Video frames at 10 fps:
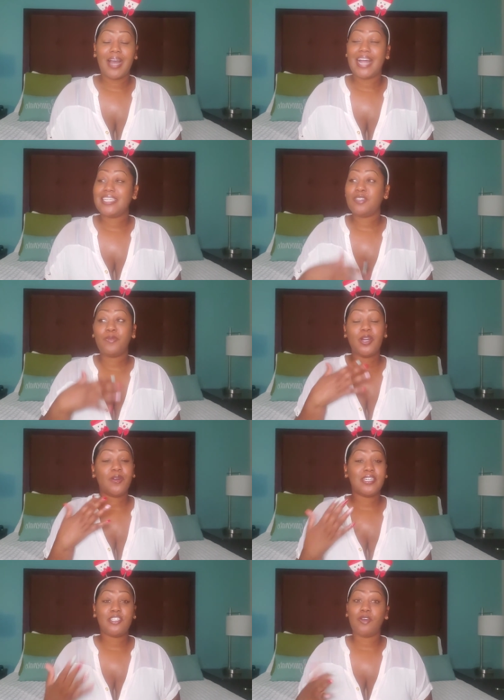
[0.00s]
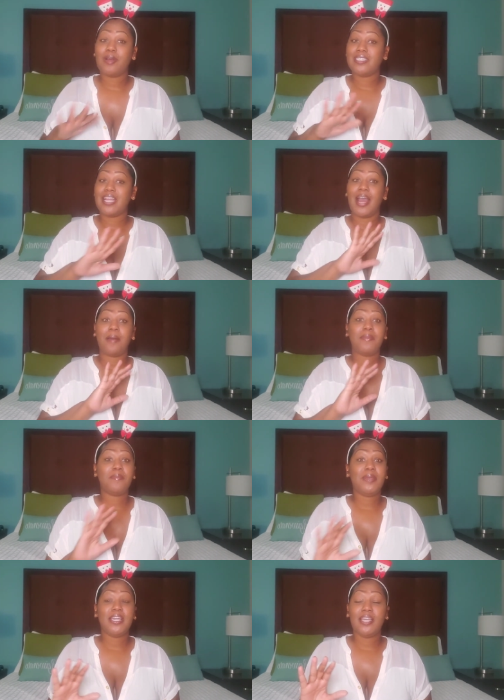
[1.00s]
I just went on and told. I said, I'm gonna
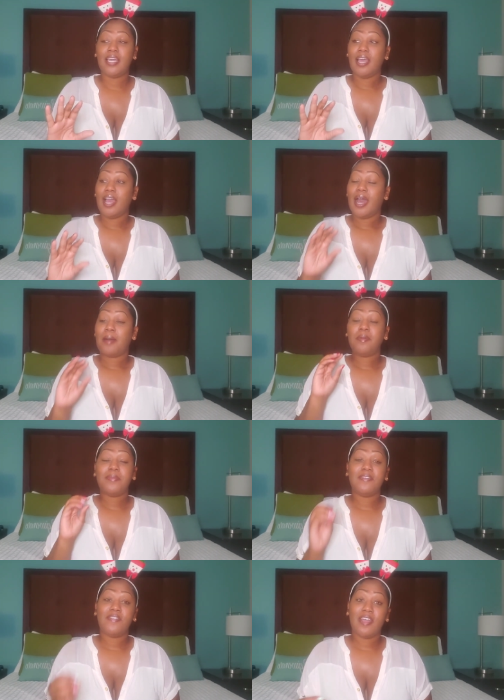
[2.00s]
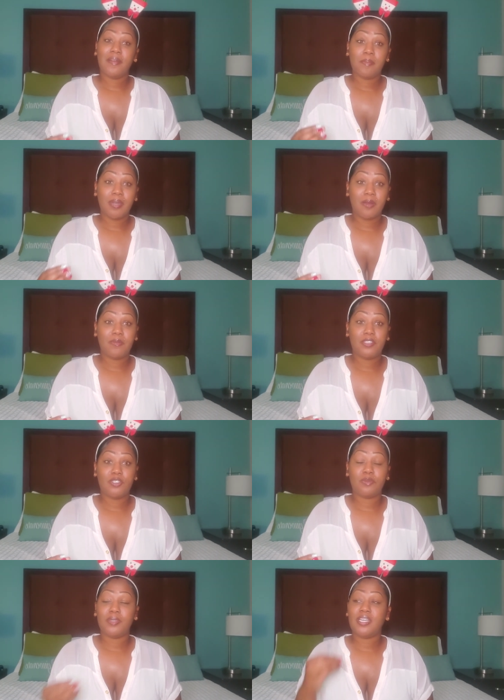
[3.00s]
be, I'm gonna be very blunt with
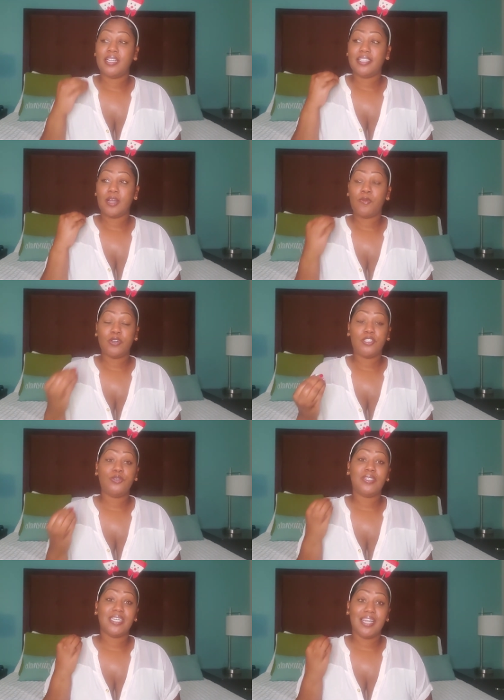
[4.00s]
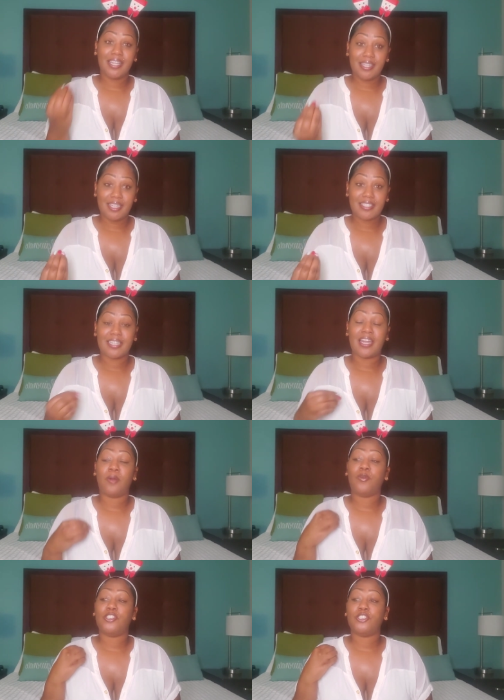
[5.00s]
you because I want you to get this and I
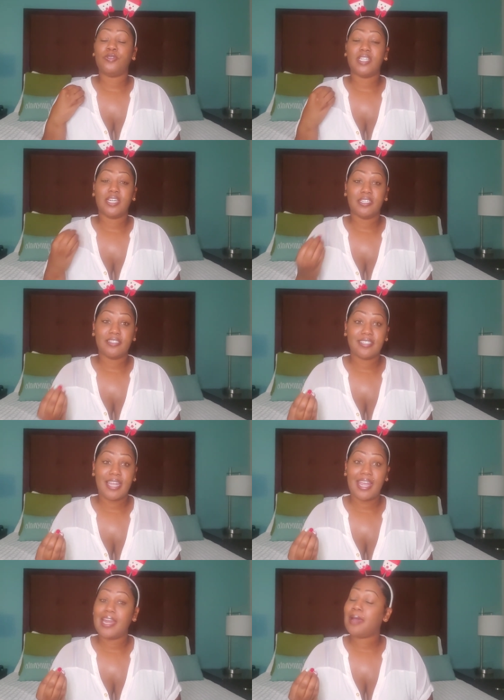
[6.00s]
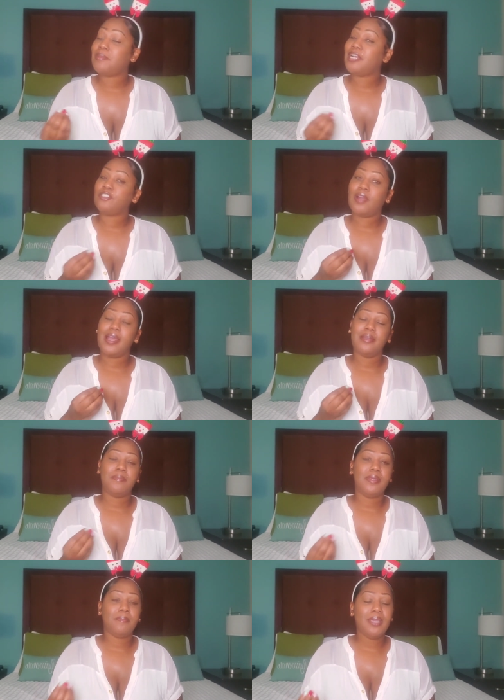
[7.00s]
want you to understand. I'm not trying to
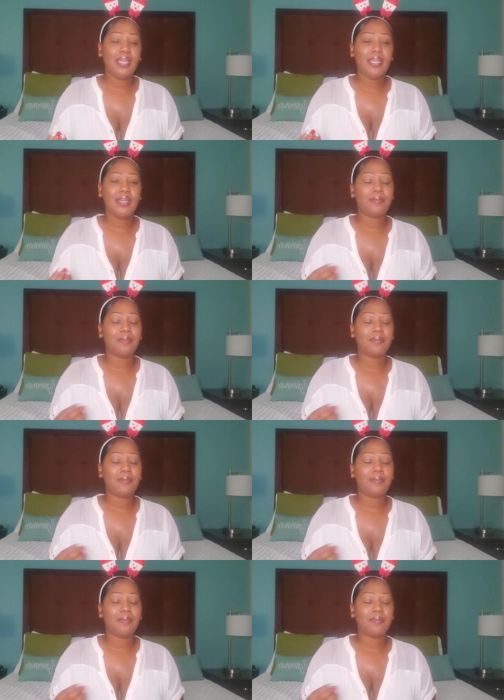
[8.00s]
be mean.